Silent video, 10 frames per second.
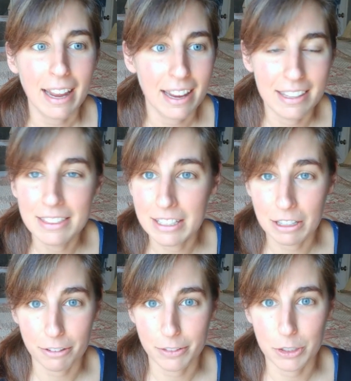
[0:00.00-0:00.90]
in the
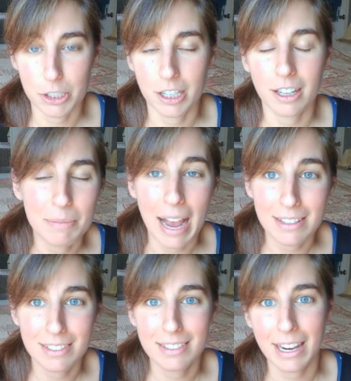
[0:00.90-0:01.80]
near future.
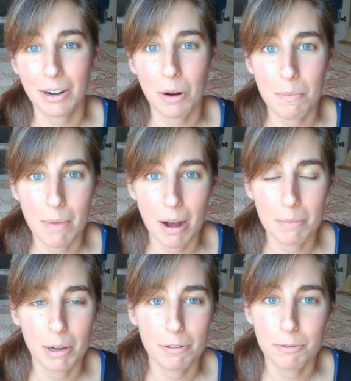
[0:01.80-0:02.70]
As a stay at home
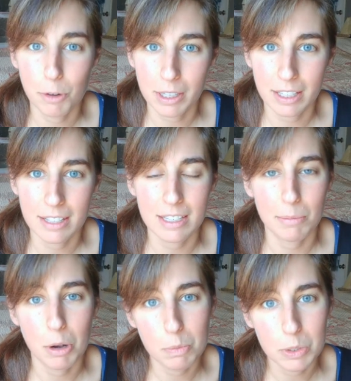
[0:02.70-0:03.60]
mom of four kids,
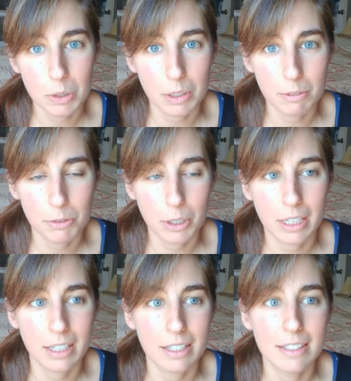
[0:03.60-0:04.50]
I'm homeschooling four
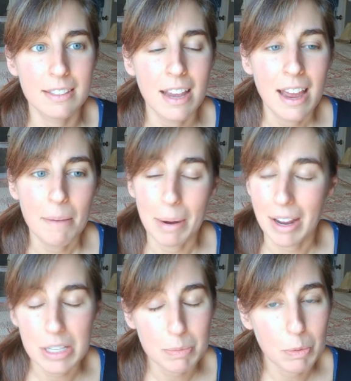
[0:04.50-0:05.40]
kids. My
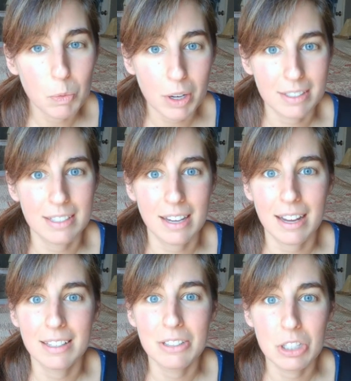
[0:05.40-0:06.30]
husband works a
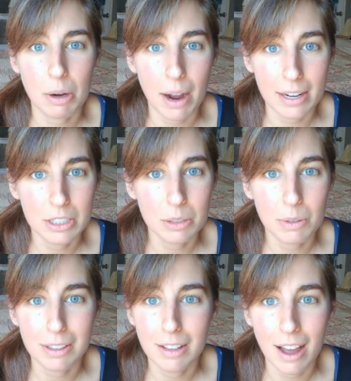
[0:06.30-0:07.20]
ton, so I do
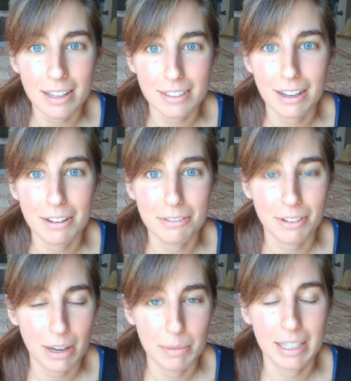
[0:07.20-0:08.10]
a lot
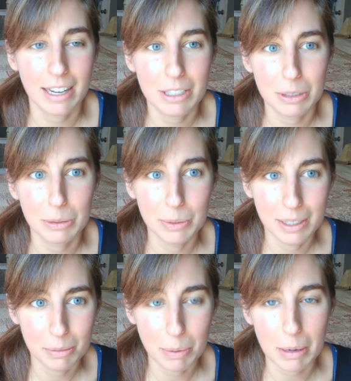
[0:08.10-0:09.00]
of, I mean, I do
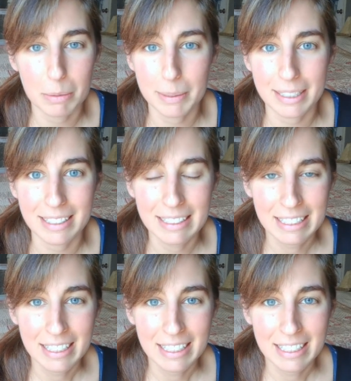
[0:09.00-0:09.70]
probably